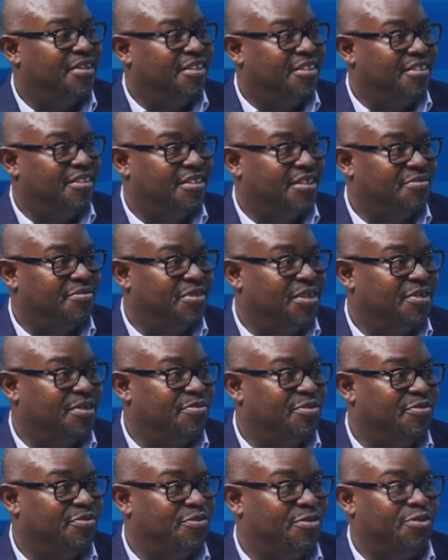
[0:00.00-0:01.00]
It's
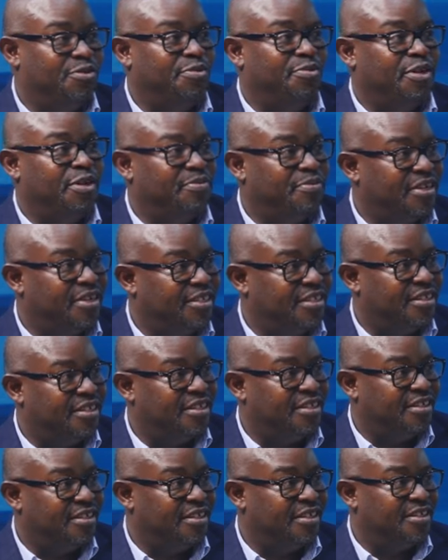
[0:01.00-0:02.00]
available for all members
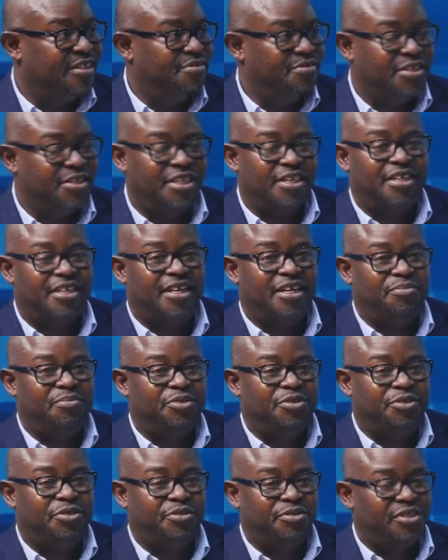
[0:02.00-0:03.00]
and even the club
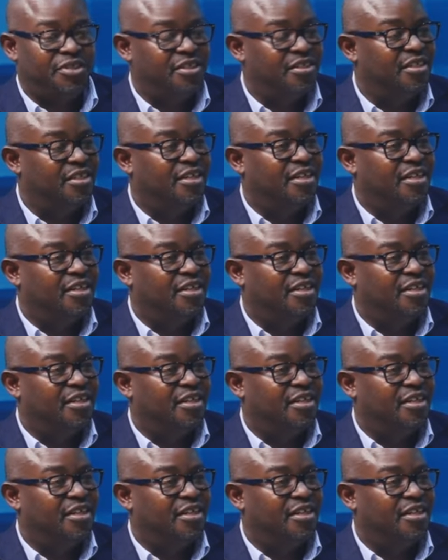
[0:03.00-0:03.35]
to use.